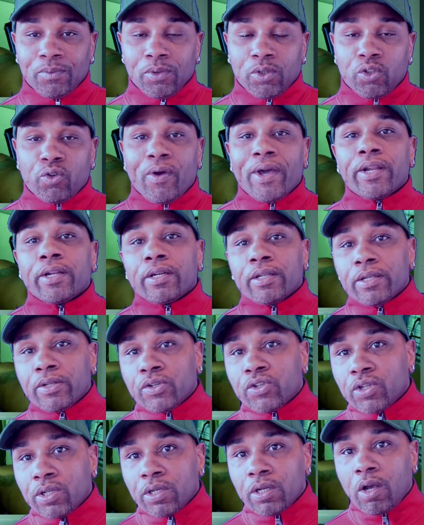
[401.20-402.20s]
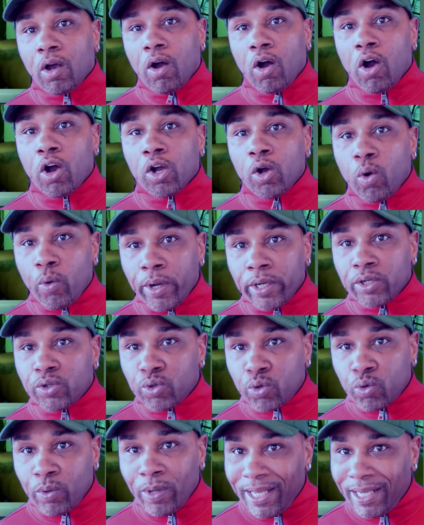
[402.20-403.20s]
Creditors are going
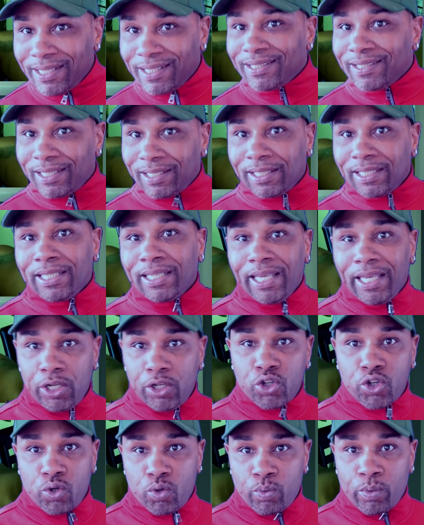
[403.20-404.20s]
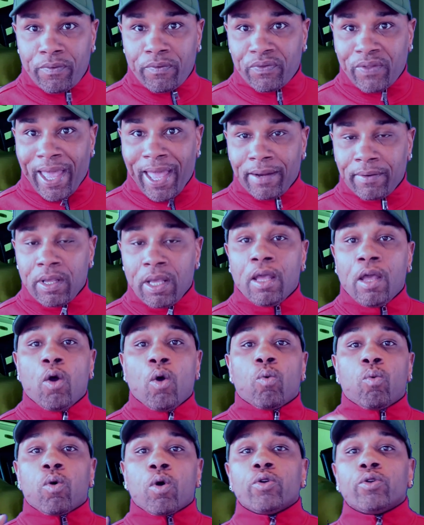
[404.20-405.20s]
to instantly hit you with that.
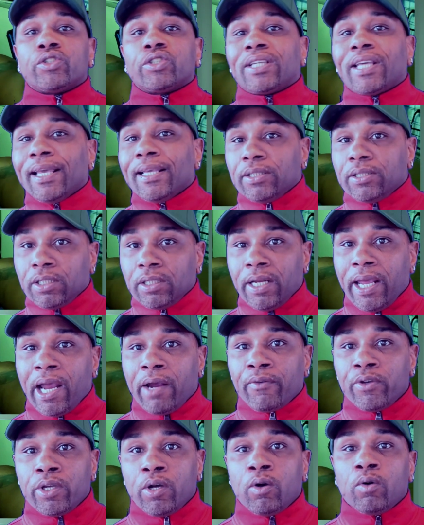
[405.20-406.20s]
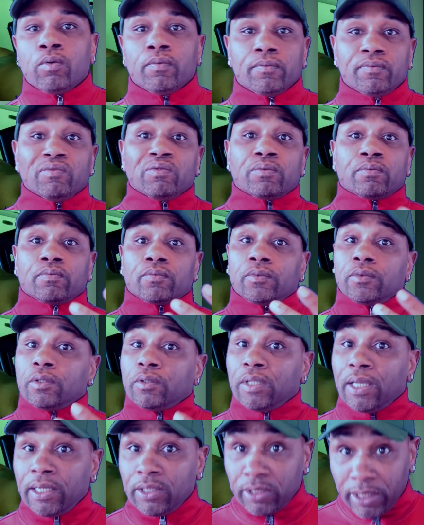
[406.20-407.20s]
Worst case scenario,
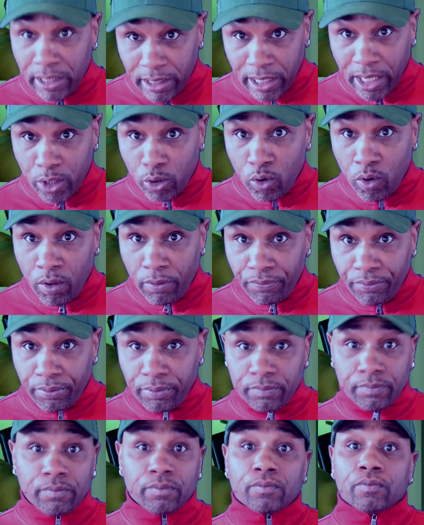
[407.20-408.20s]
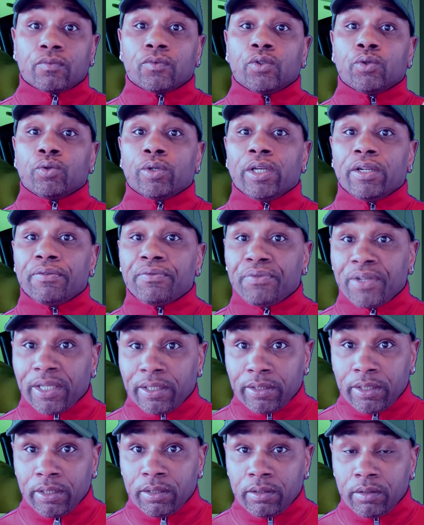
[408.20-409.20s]
things get cut off, you get
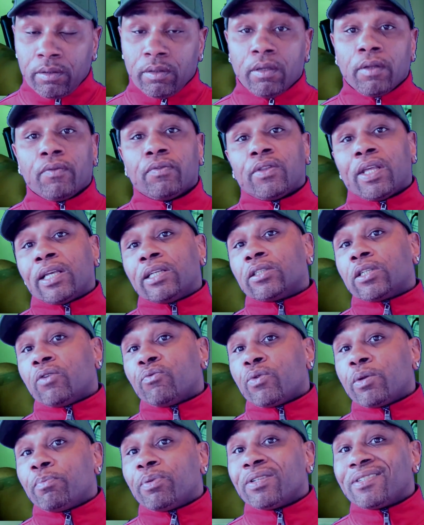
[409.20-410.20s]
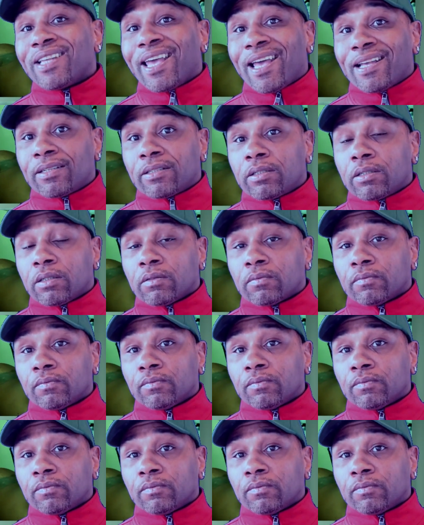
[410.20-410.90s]
evicted, things get repossessed.